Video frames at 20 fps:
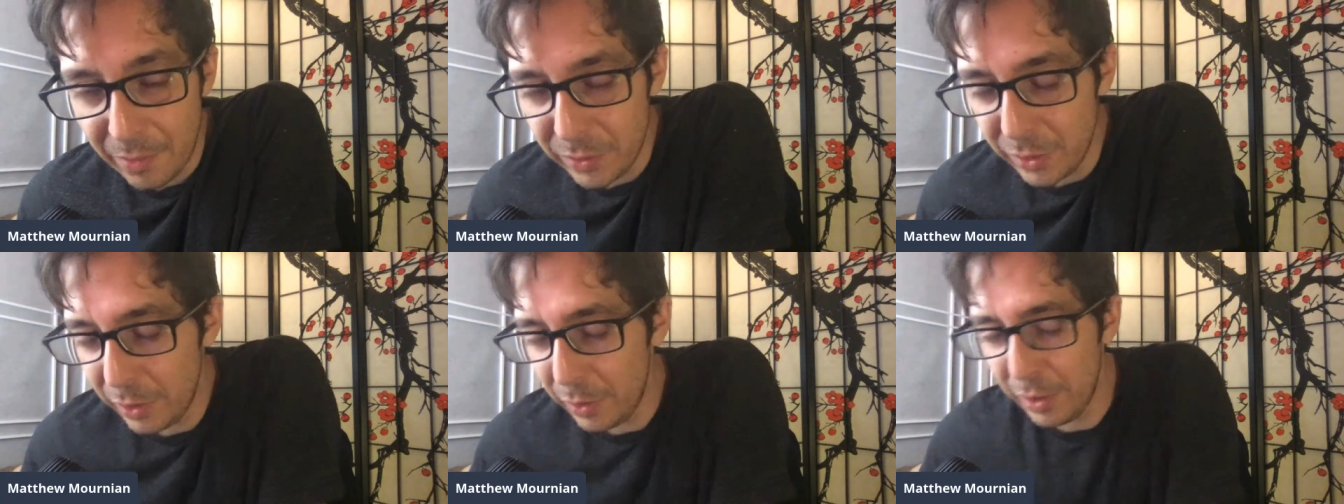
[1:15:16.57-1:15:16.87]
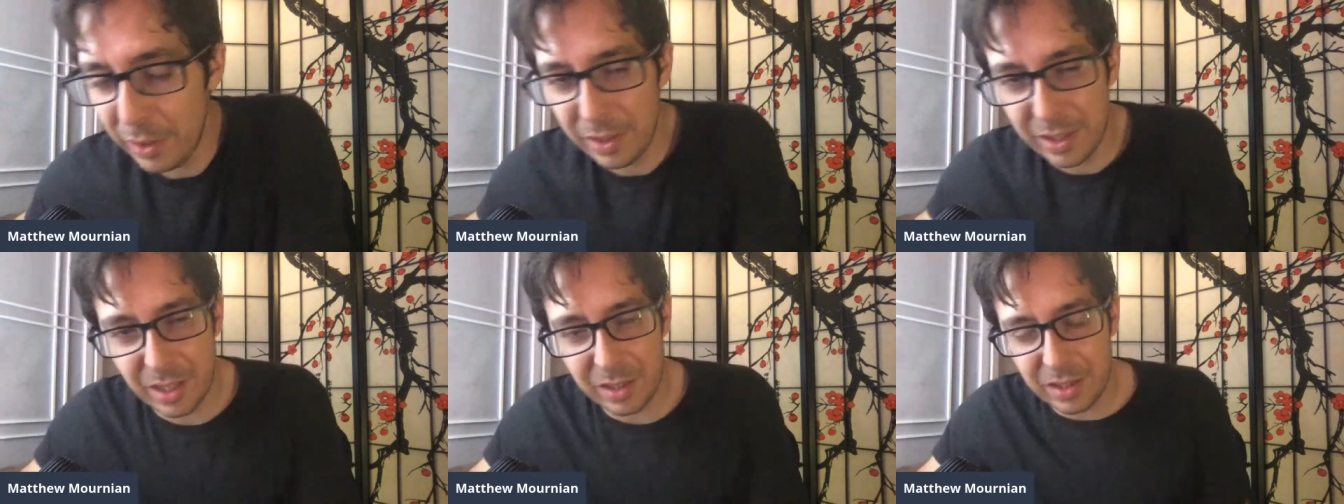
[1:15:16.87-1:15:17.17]
you
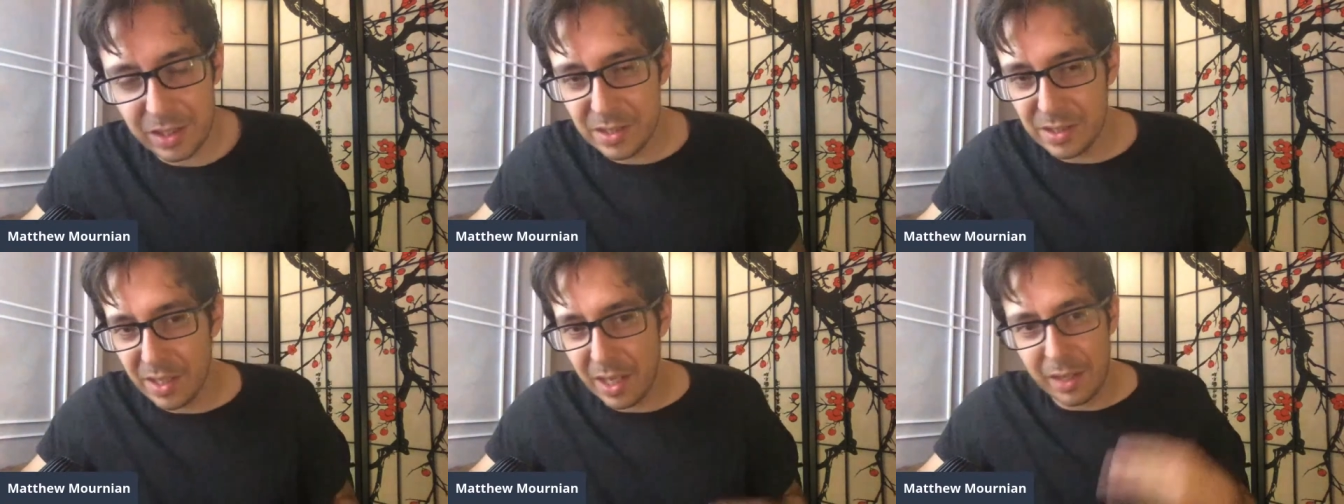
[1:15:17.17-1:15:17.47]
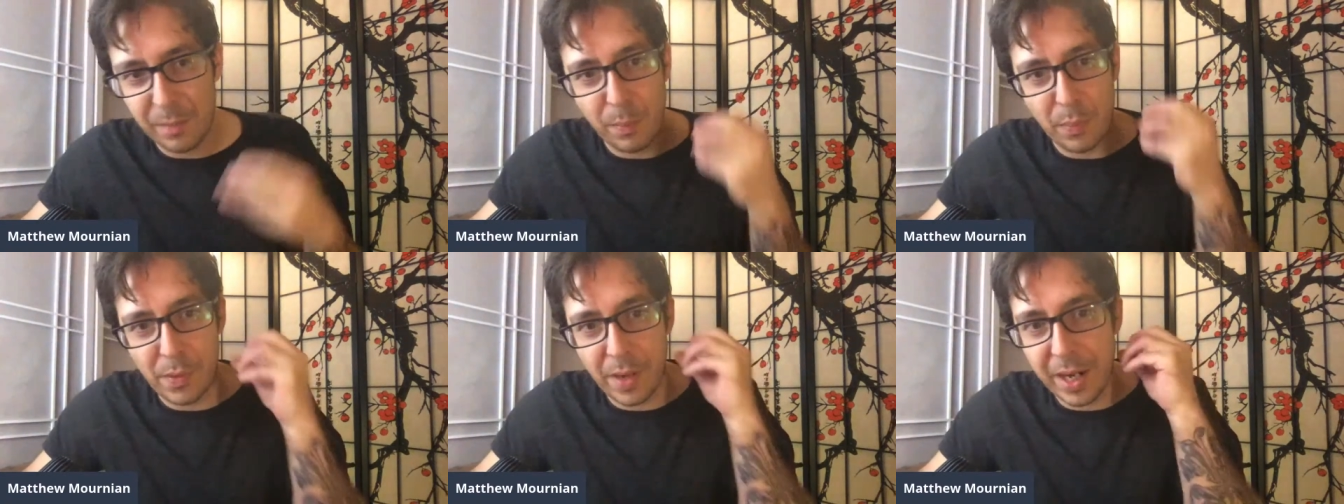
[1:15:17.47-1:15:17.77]
get these
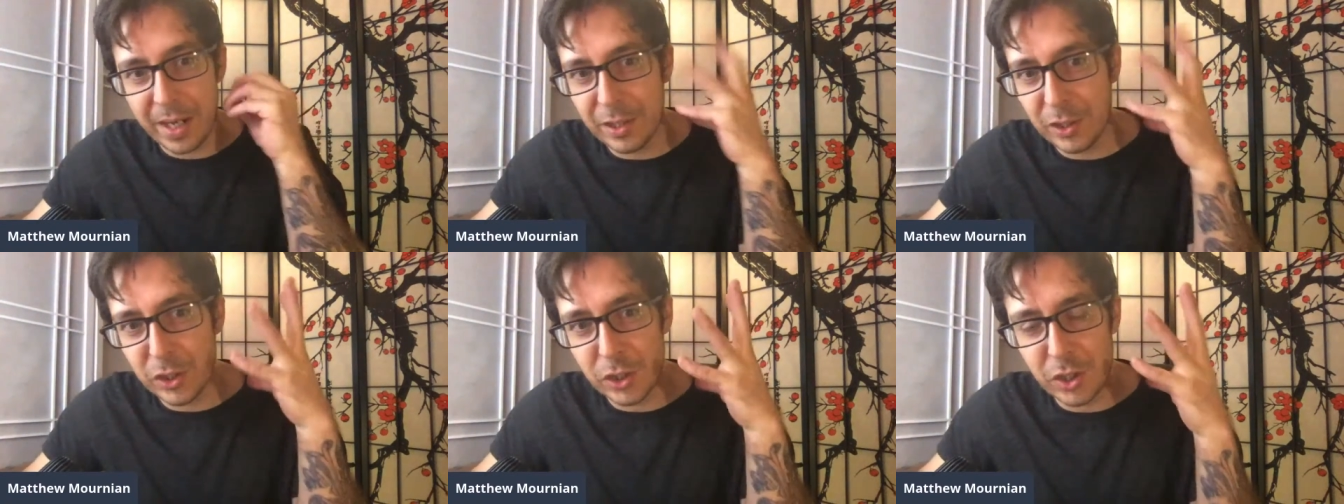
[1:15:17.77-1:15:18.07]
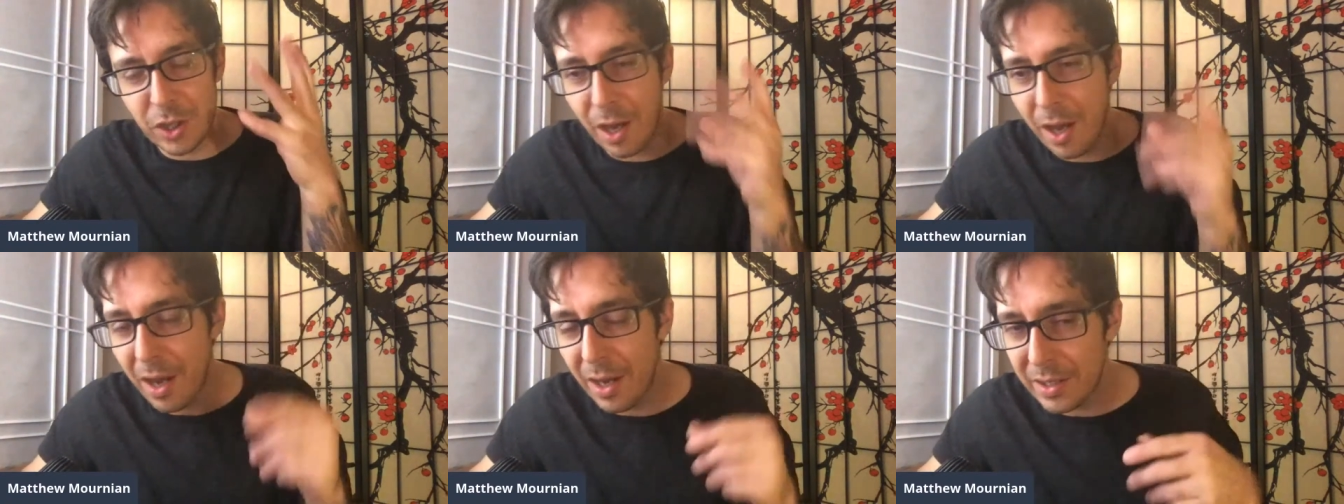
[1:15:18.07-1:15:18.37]
like brain
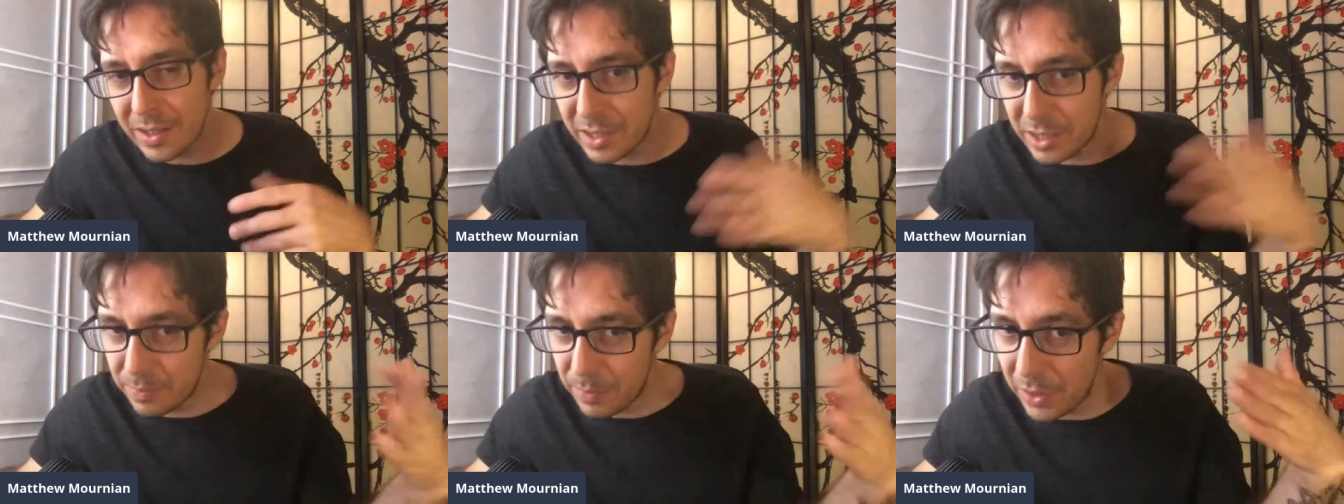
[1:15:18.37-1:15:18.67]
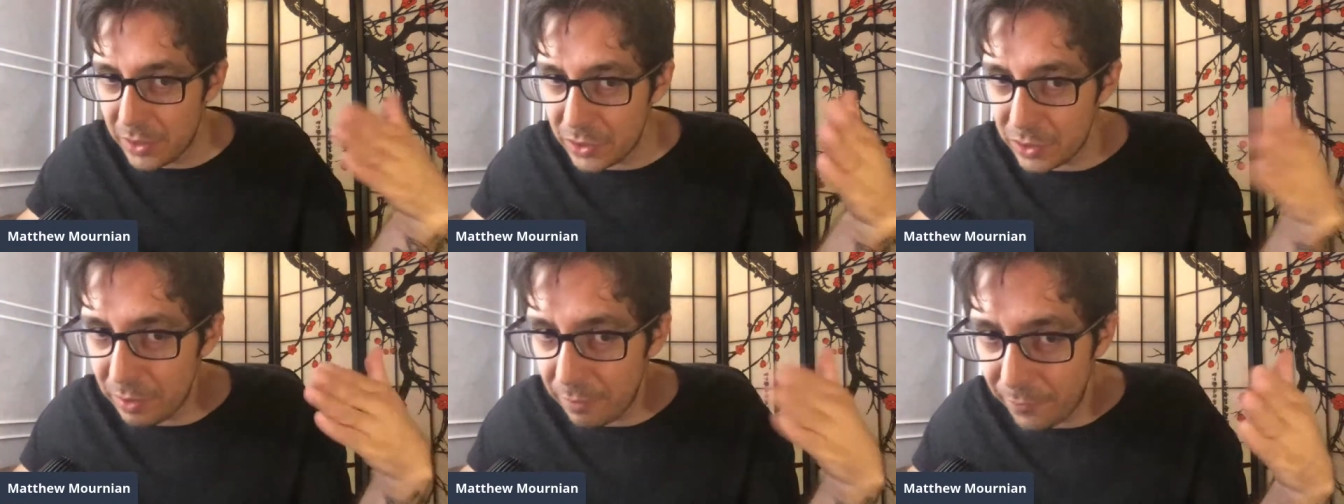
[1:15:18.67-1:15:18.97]
shocks,
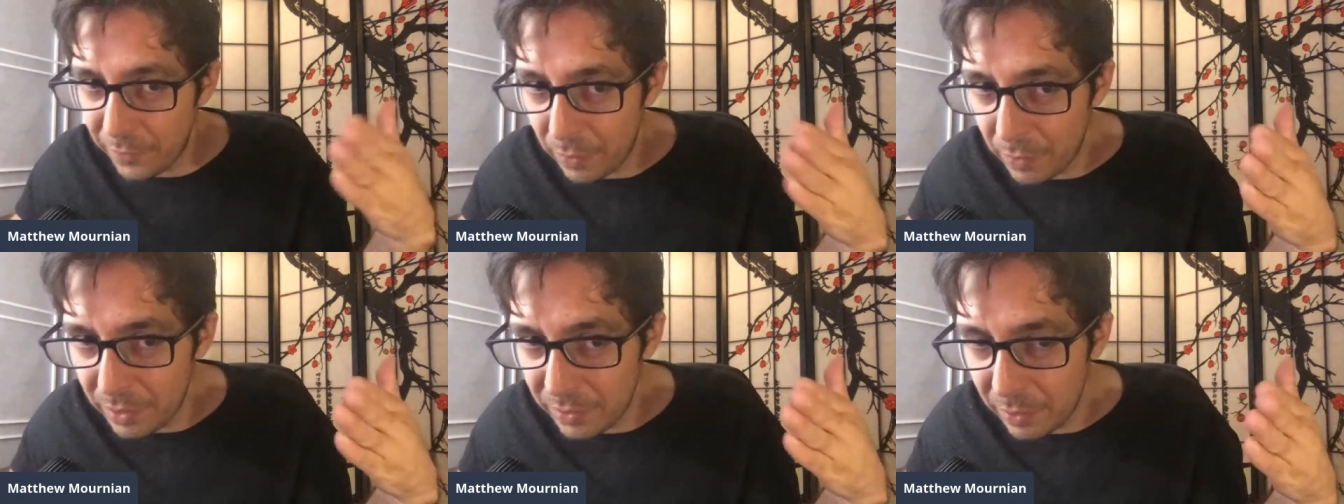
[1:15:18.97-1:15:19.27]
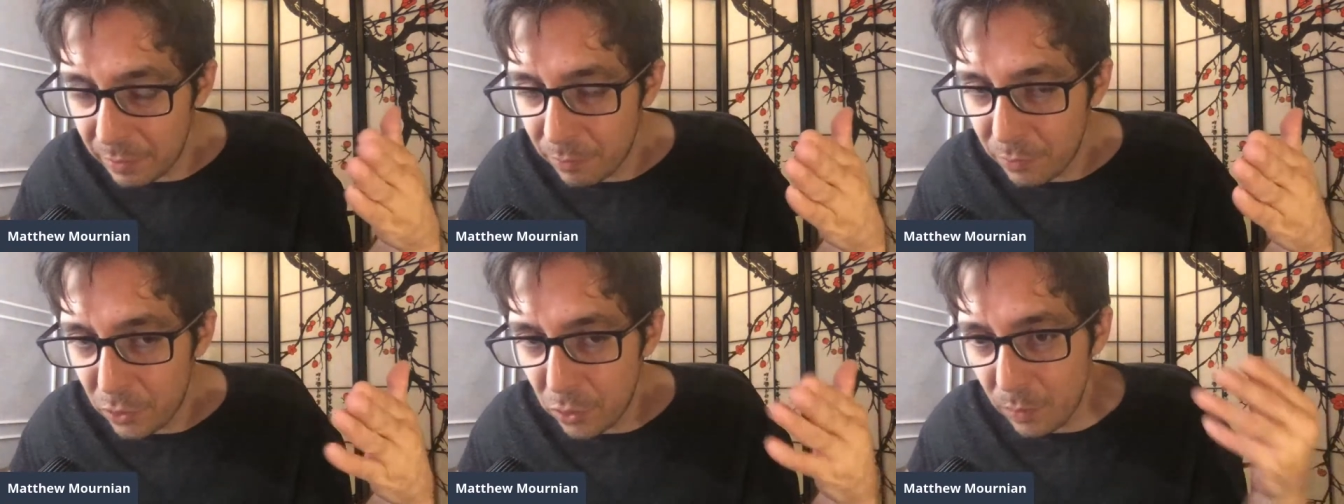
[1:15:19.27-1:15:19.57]
especially if you're in
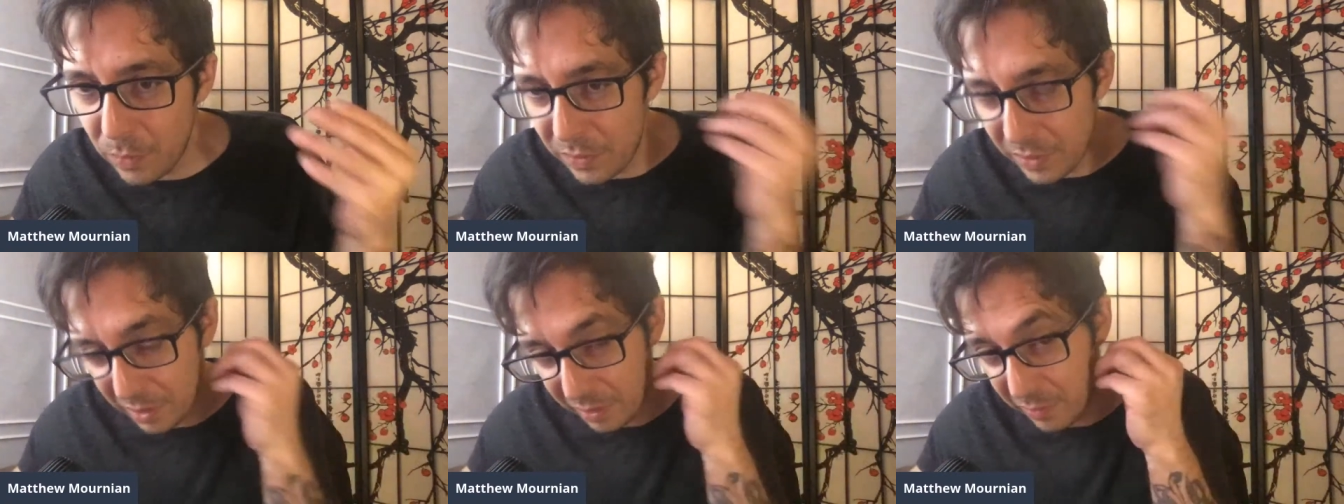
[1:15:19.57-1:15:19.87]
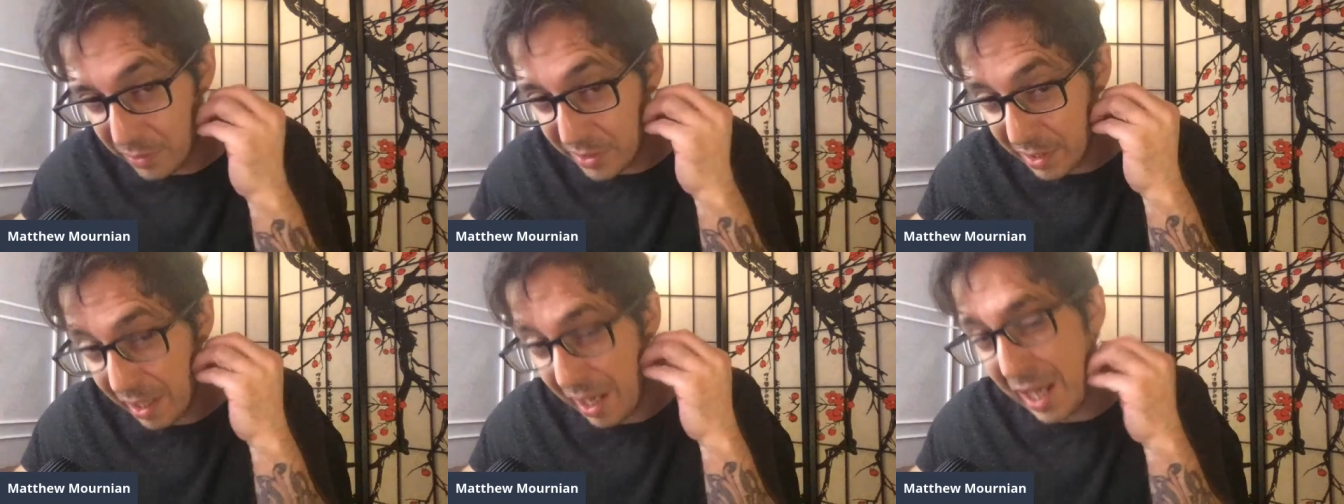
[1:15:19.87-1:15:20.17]
the room with it. It
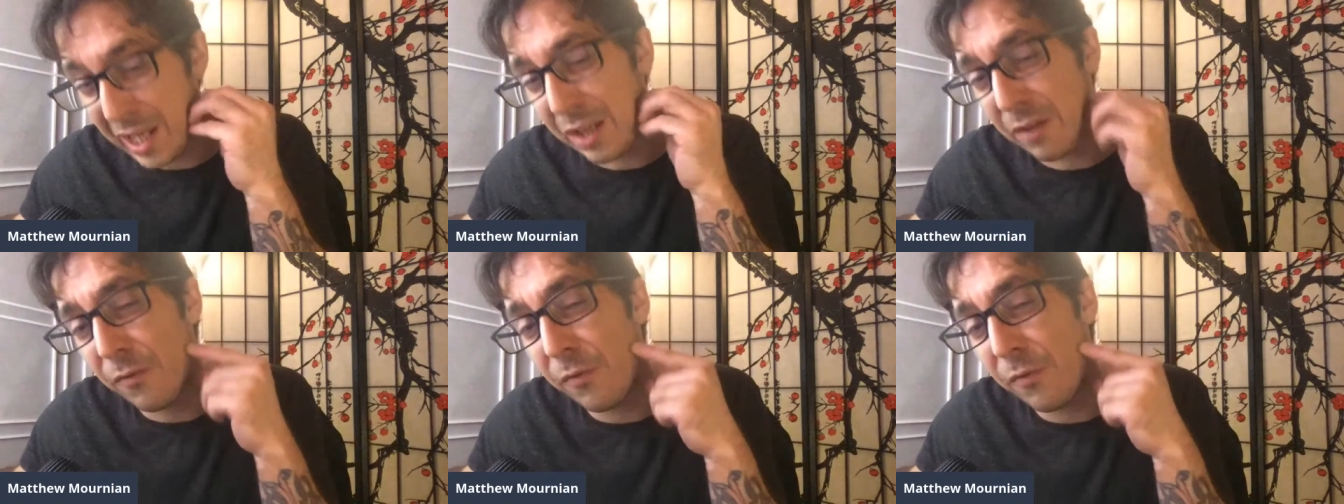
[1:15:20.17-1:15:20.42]
was like I